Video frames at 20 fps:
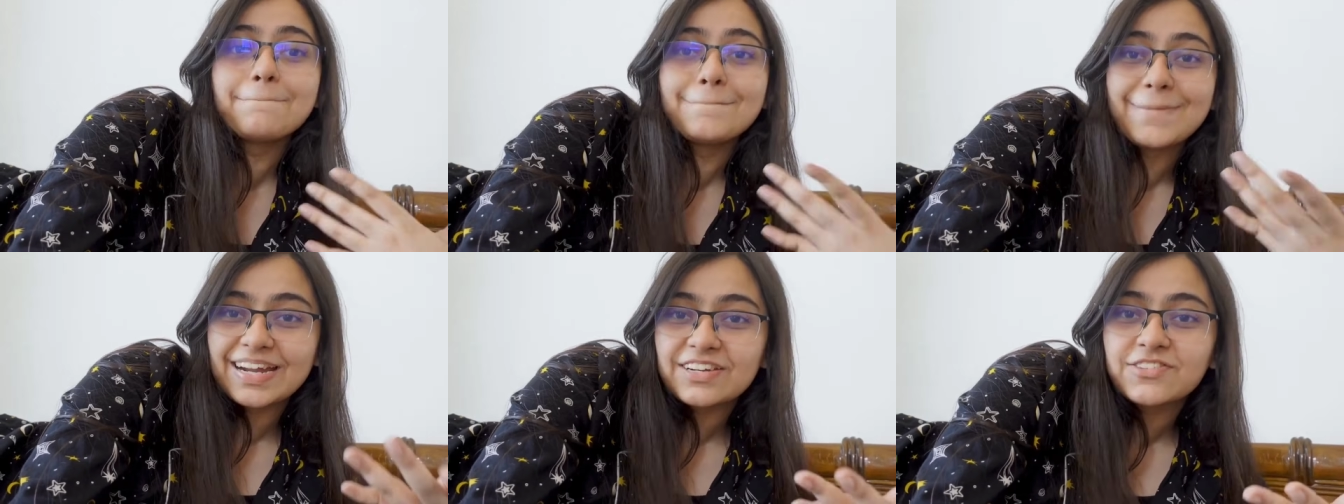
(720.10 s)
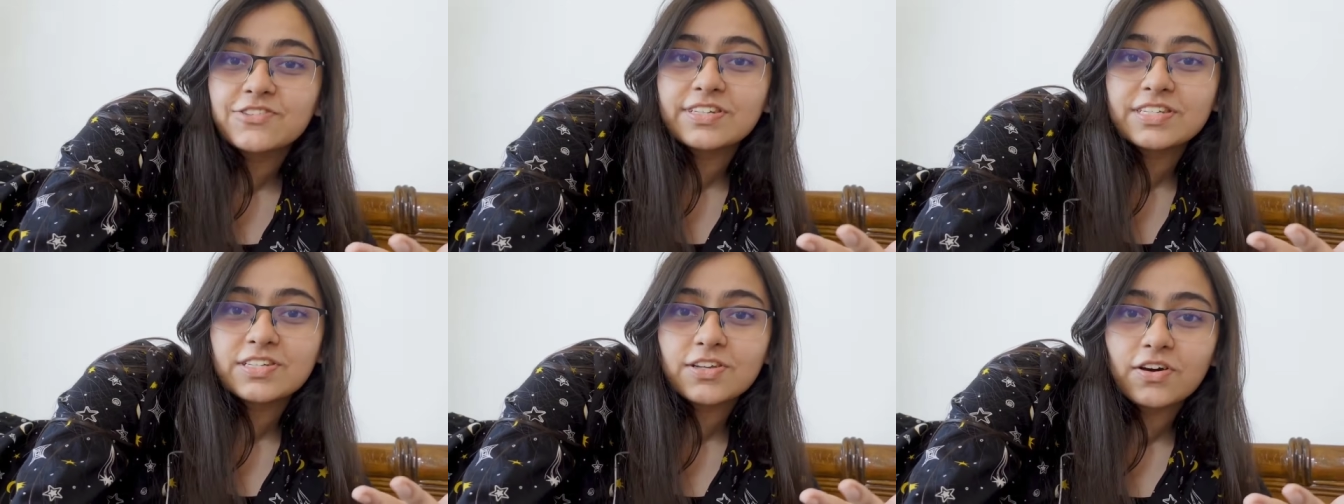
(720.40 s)

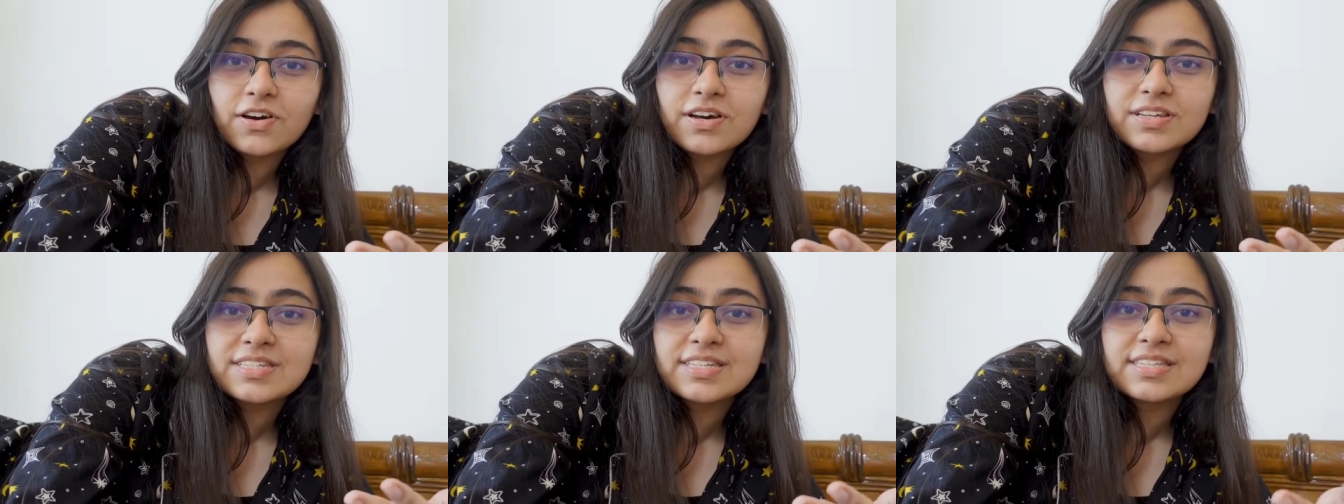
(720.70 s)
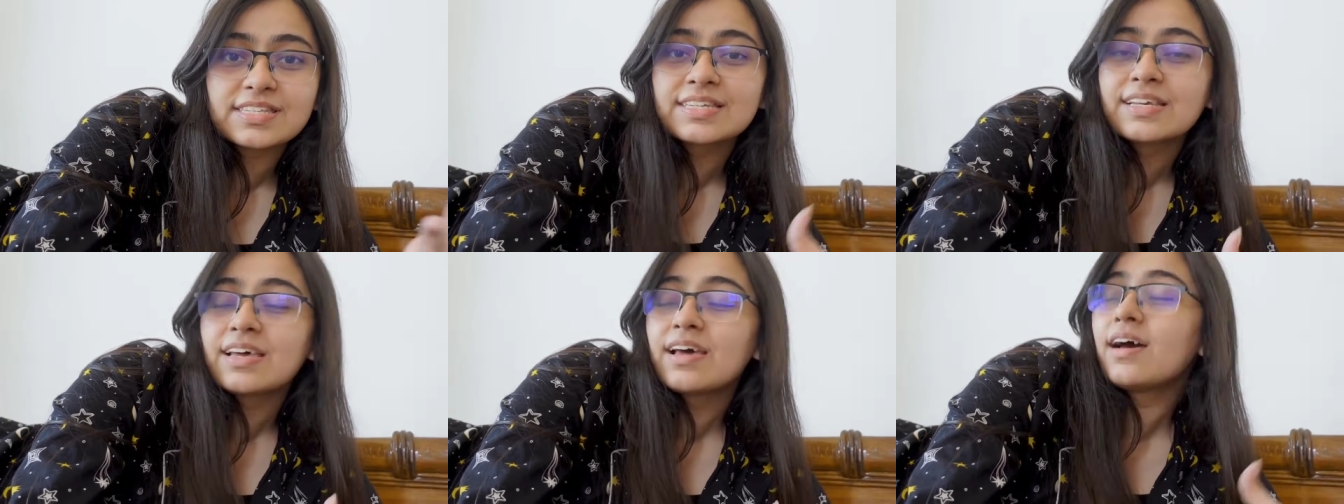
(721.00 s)
mattress
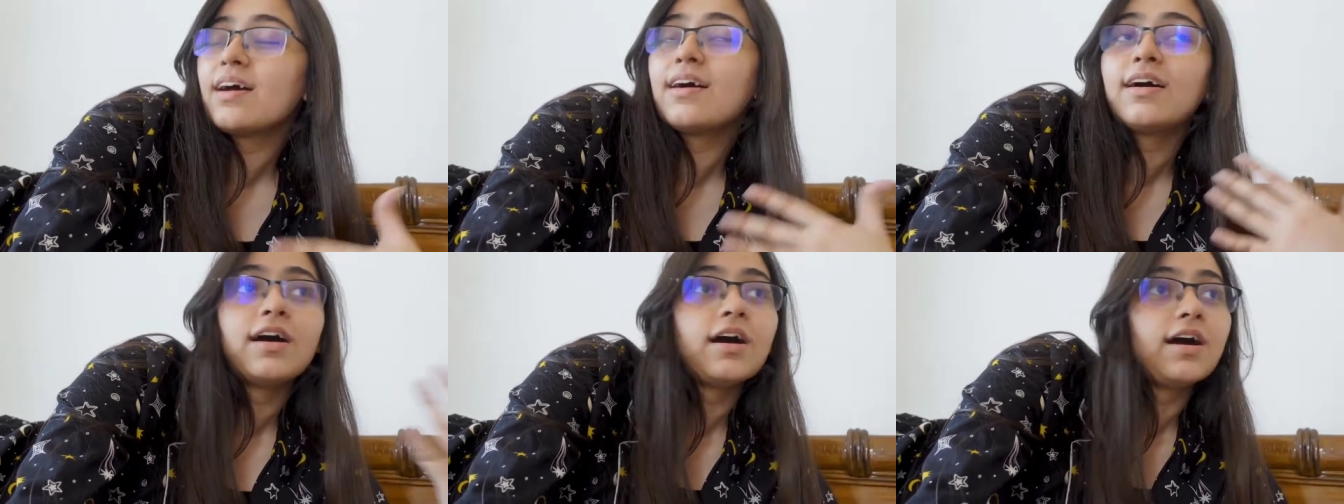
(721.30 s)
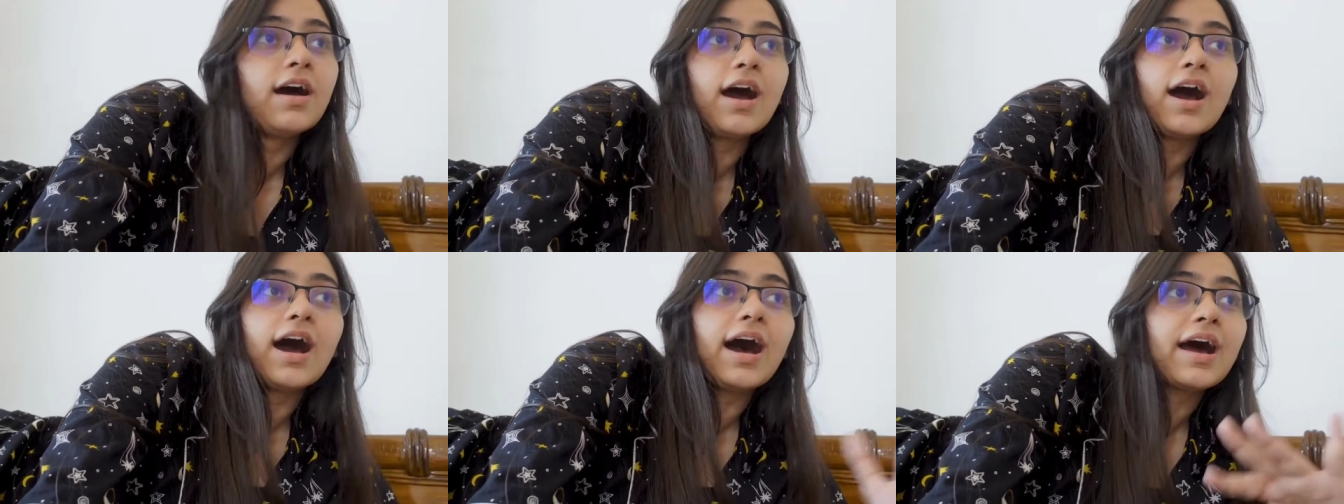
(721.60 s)
costs,
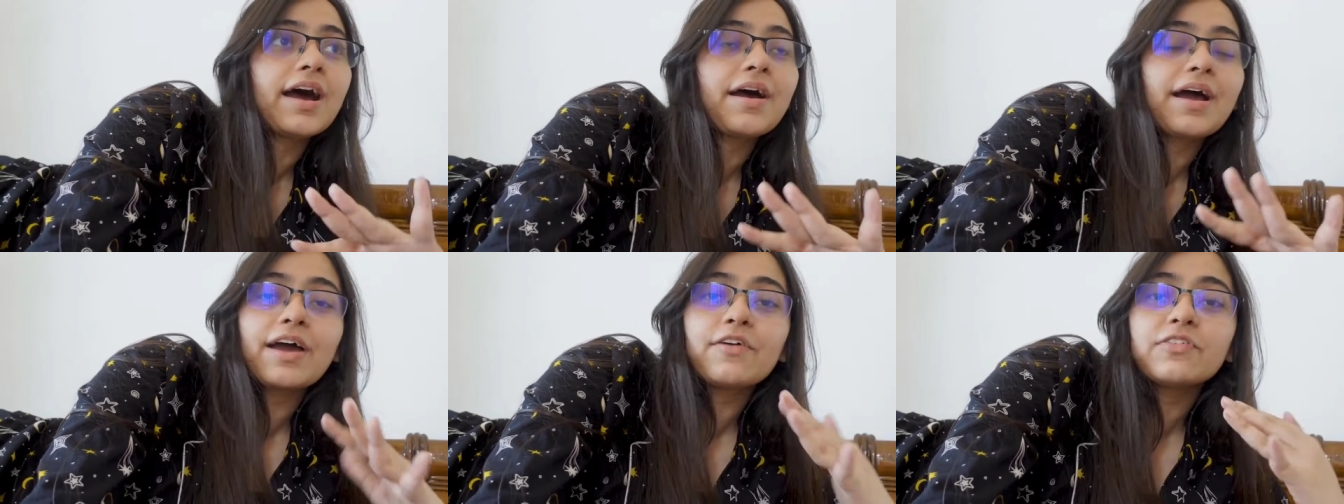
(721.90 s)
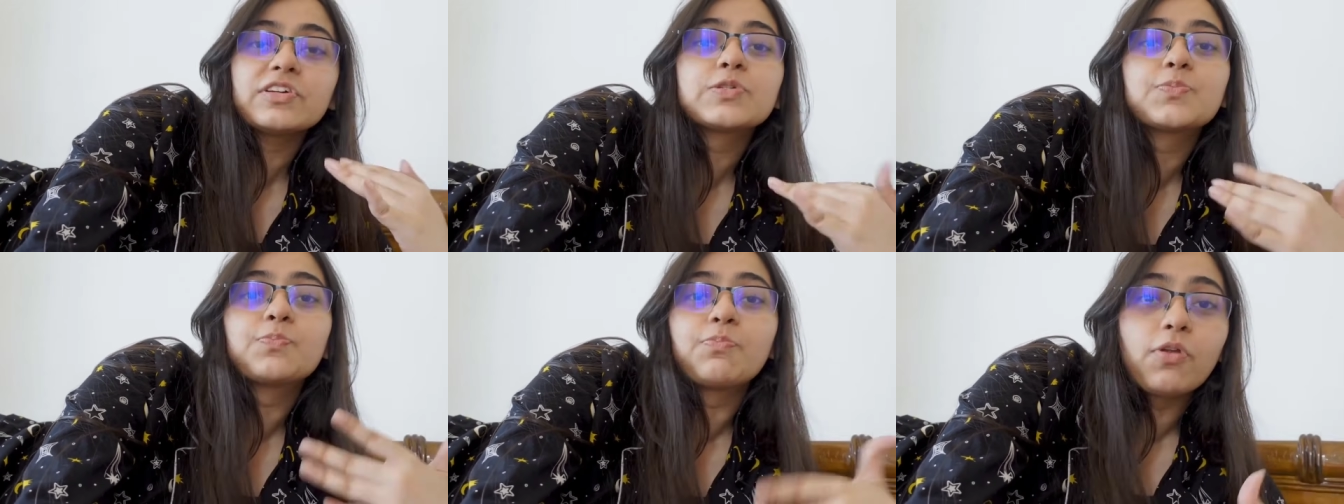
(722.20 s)
I
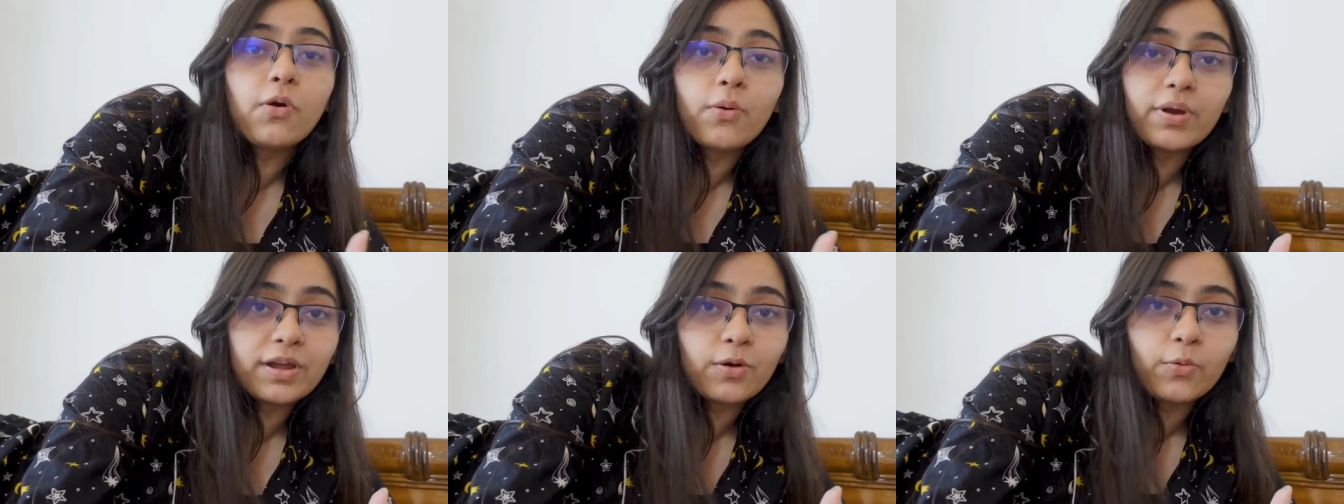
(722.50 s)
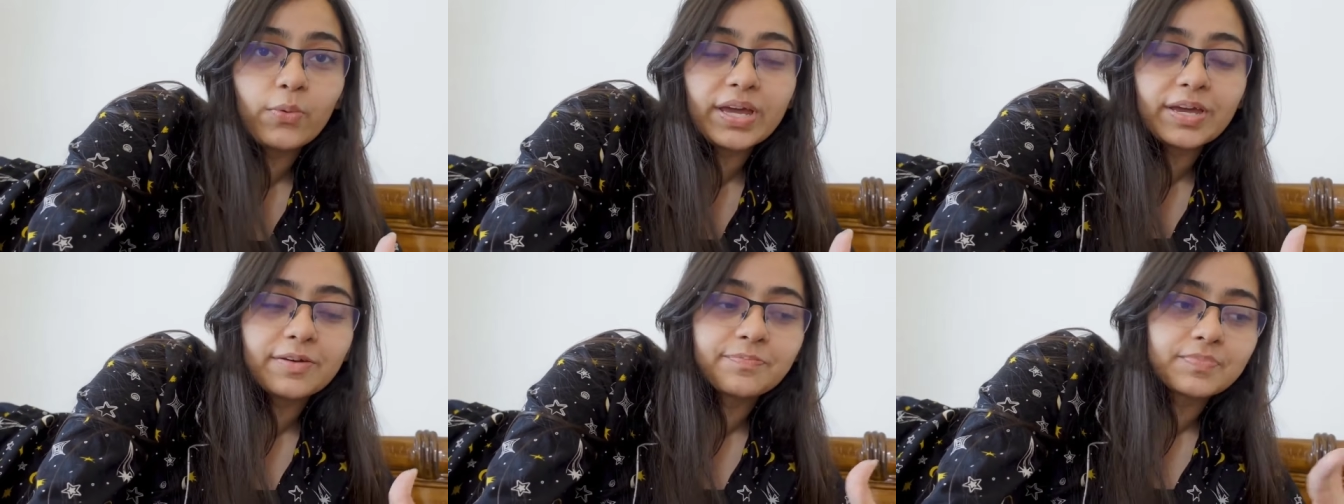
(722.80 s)
was blown
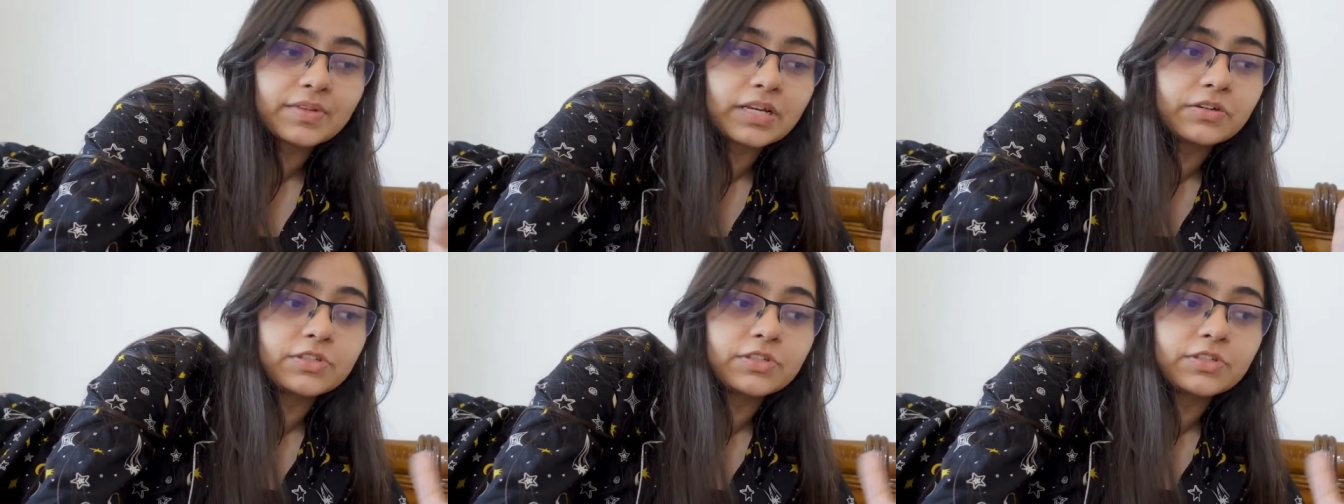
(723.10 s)
away.